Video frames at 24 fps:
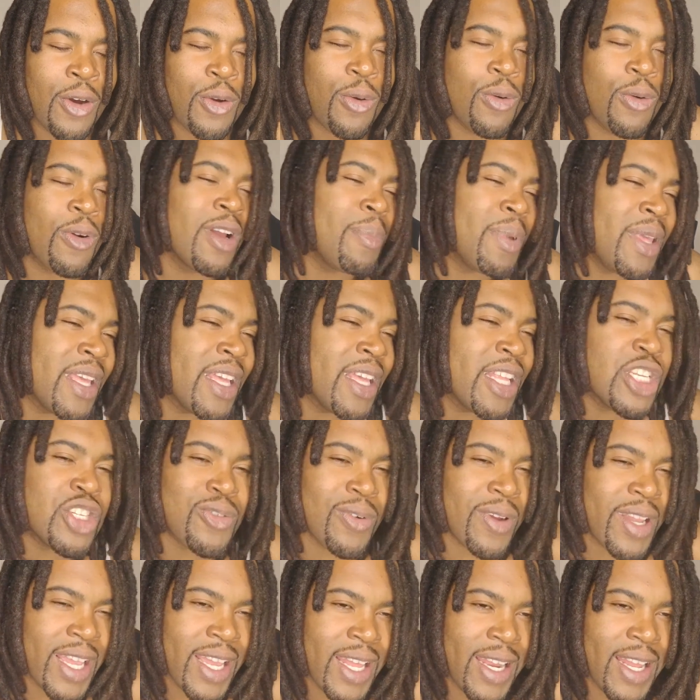Caribbean
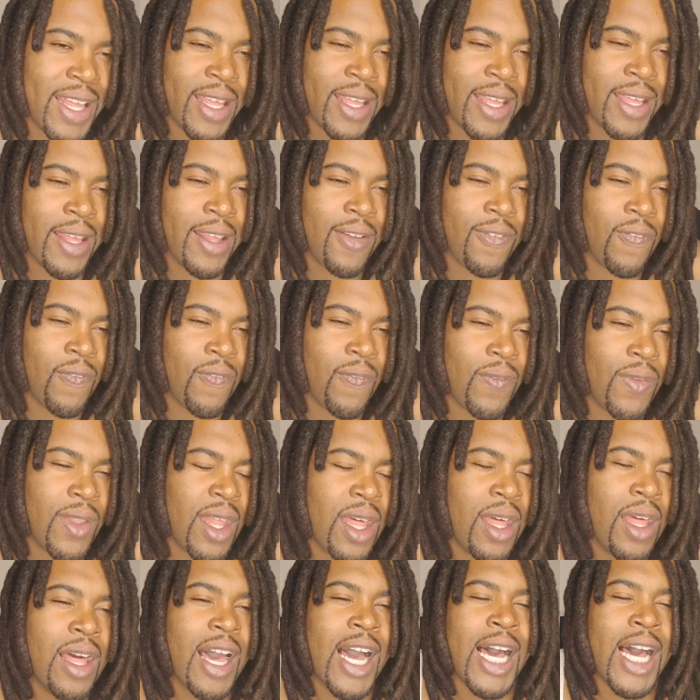dreadhead.
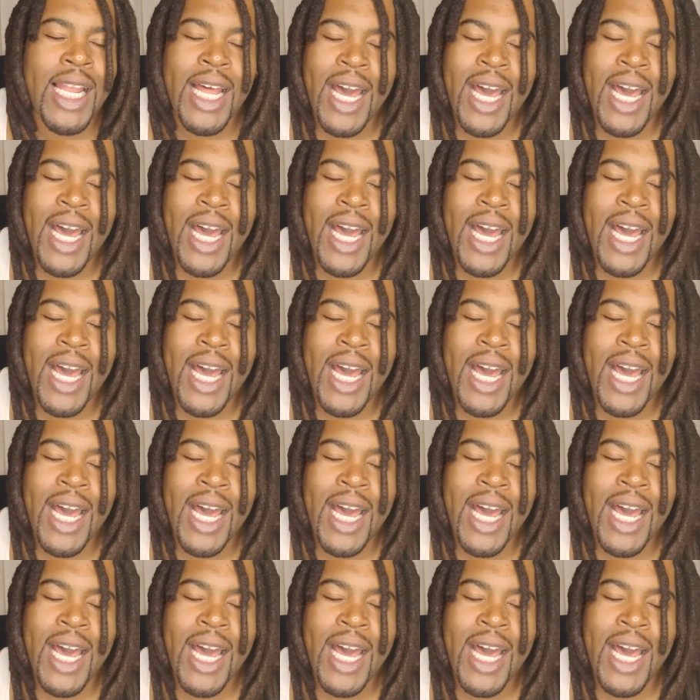A